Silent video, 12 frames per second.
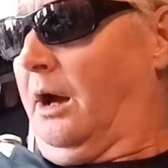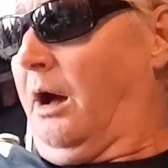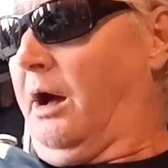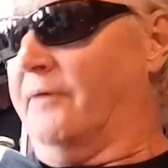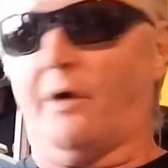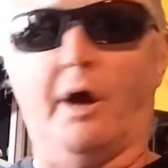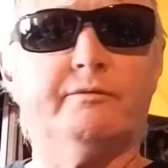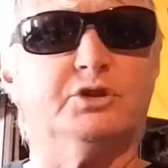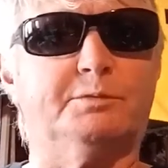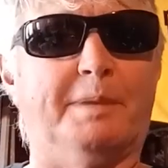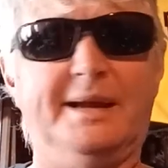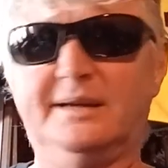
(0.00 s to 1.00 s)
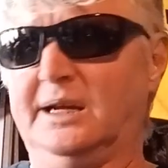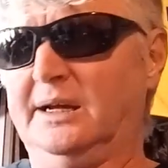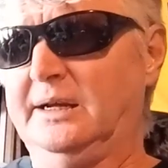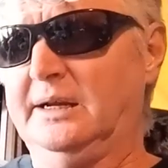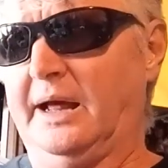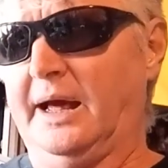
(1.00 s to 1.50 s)
I've overspent.
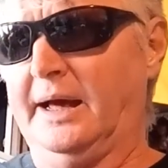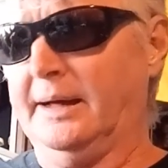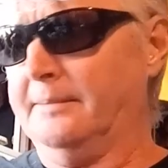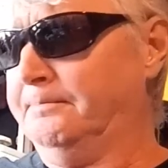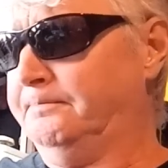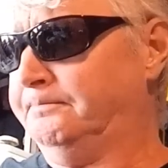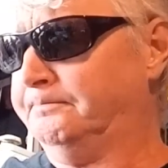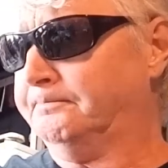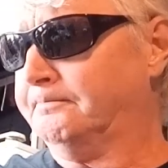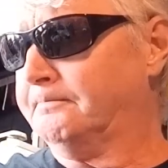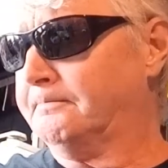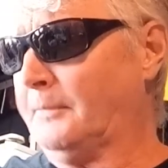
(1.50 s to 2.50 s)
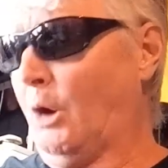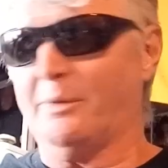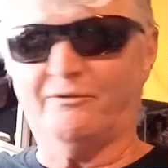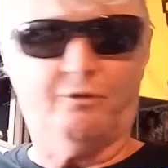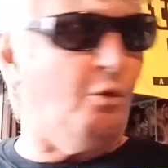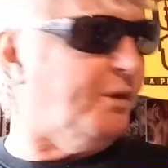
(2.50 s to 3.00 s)

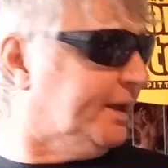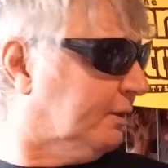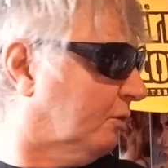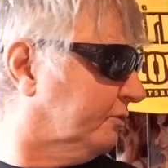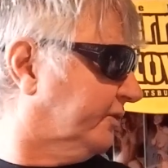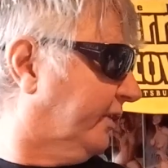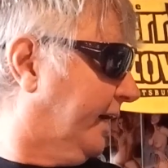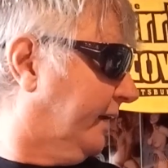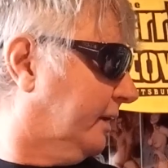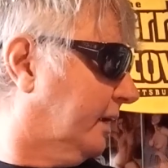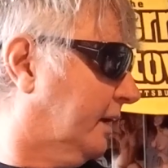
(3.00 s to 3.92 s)
Before I get on to that,